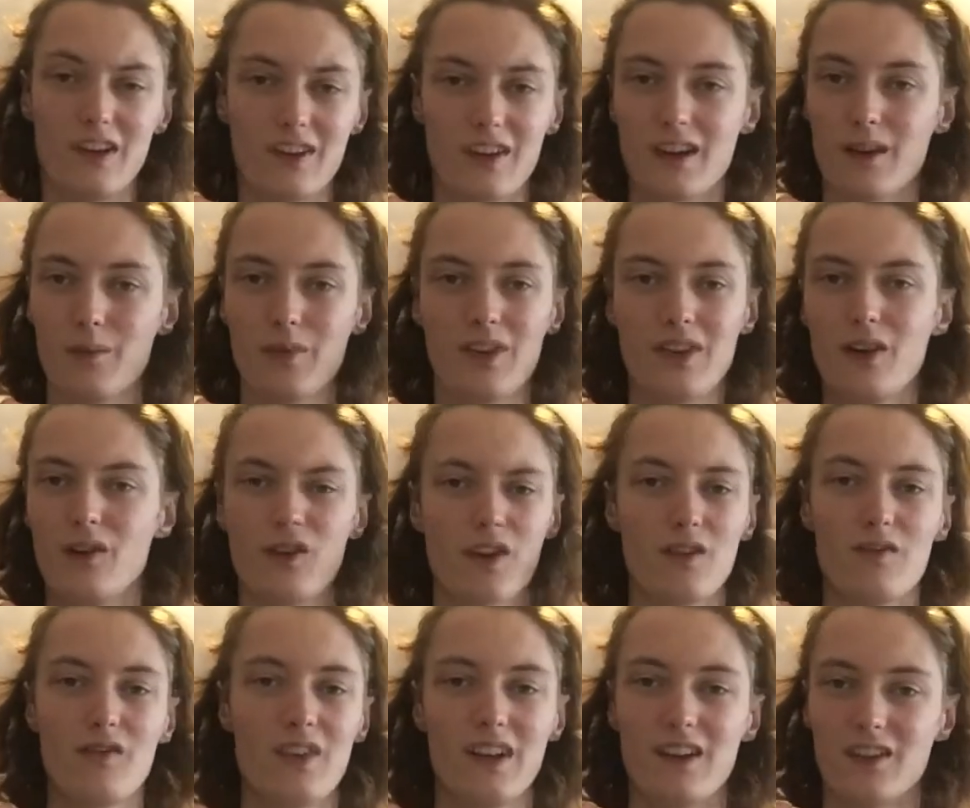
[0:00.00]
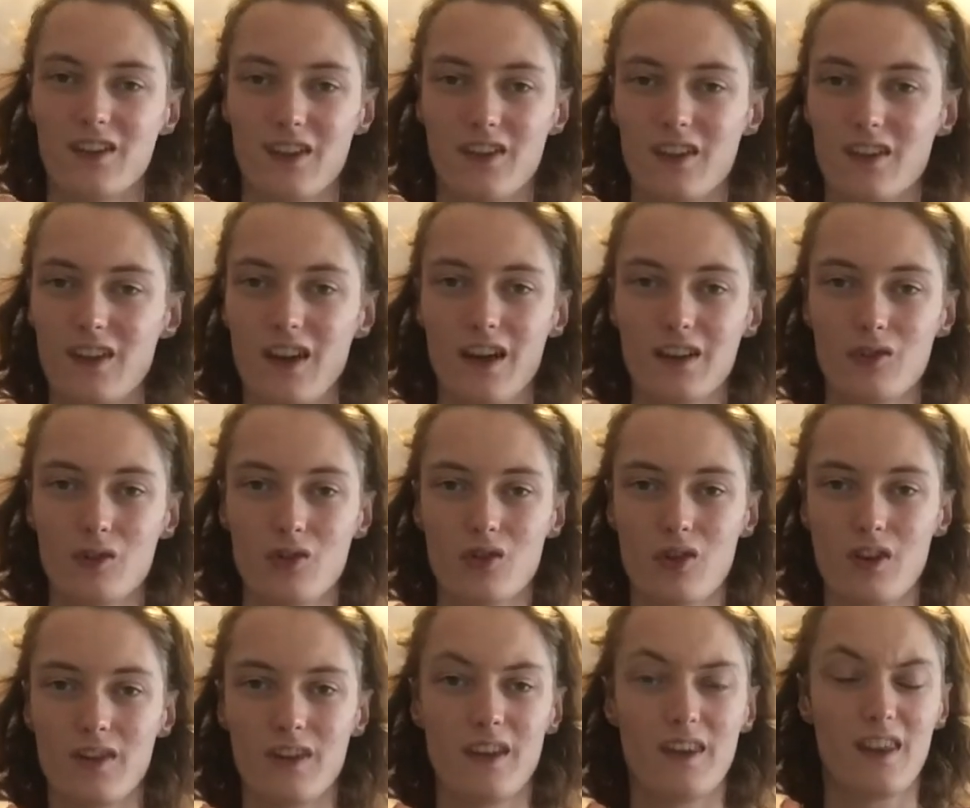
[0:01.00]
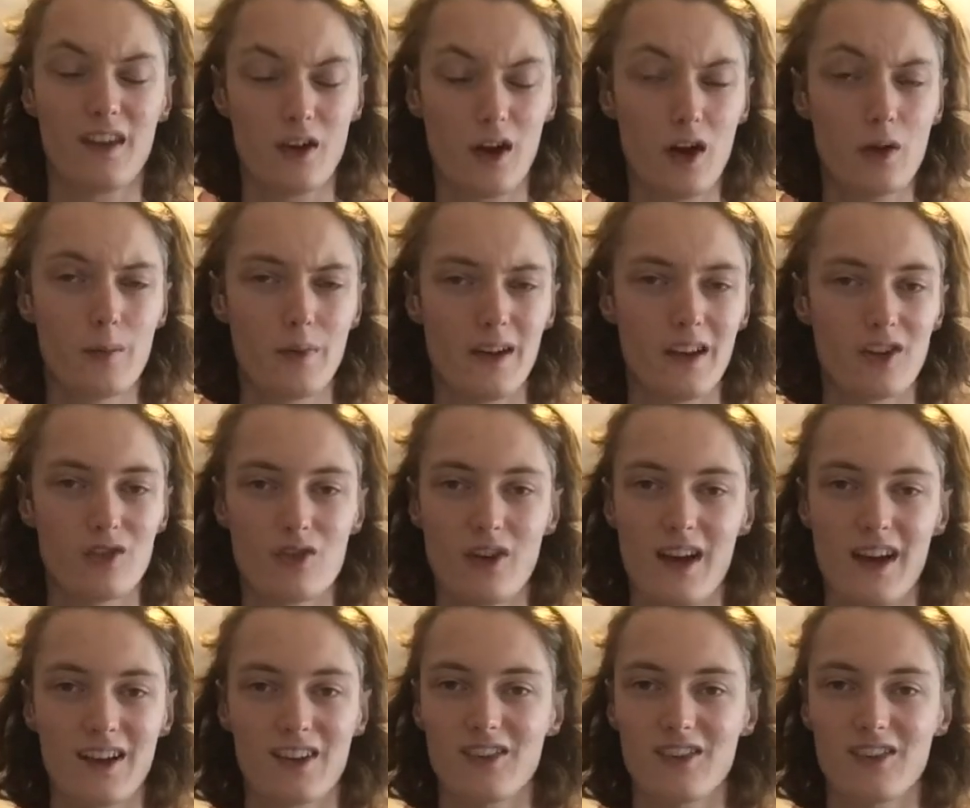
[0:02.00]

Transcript: Like, I'm still convinced that that the opening track,